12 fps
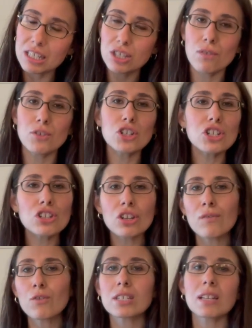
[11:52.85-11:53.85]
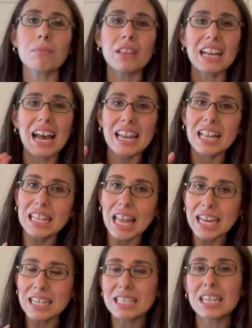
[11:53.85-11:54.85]
So if you're just looking for something kind of
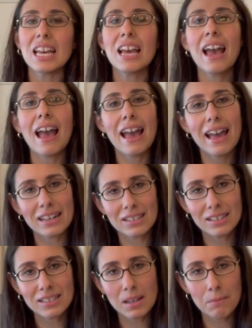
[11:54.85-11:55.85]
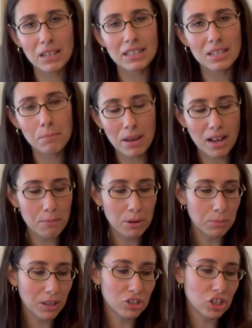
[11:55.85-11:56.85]
light and something to pick up your
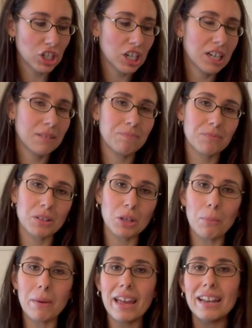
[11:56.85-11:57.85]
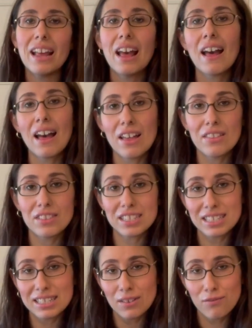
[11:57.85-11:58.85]
blood sugar a little bit, this
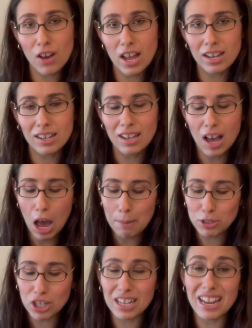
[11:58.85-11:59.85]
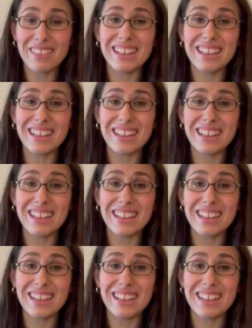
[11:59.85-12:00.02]
is a fun option, and